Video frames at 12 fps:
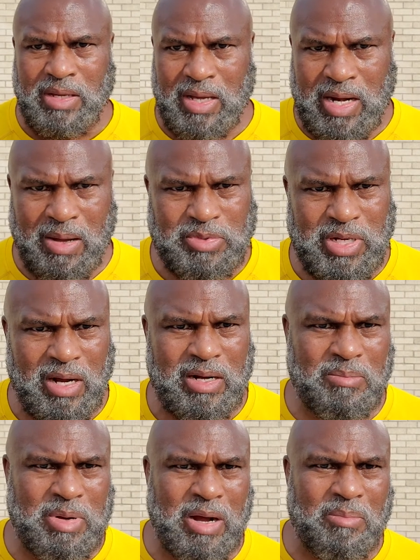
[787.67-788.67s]
And I'm talking
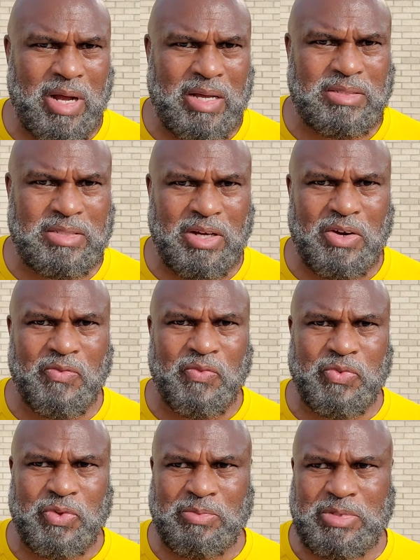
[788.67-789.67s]
about myself
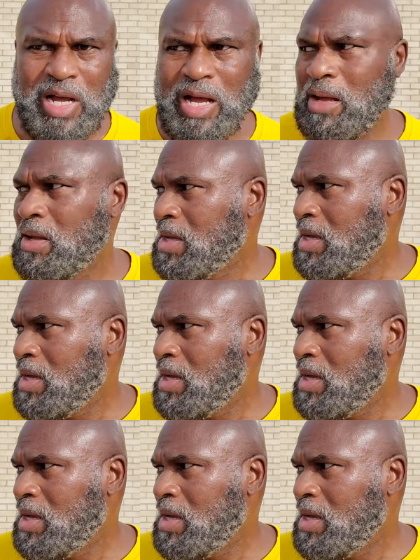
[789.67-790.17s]
sometimes.